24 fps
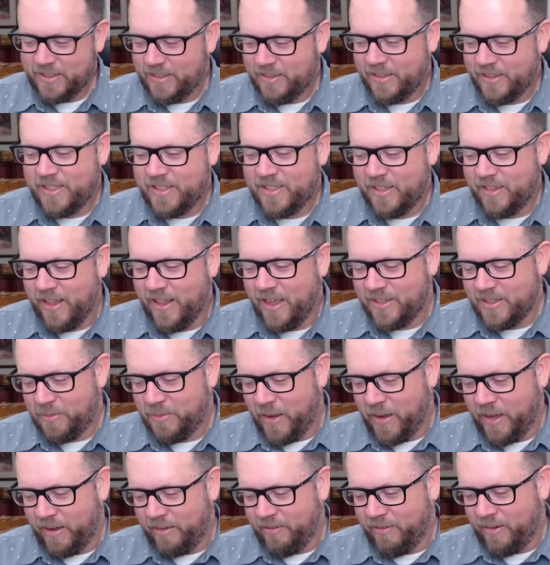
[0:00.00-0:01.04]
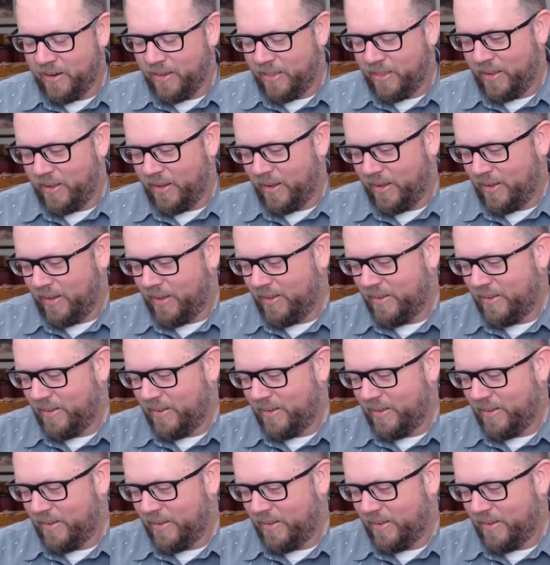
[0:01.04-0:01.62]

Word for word: Let's send that to Mike. What do you think?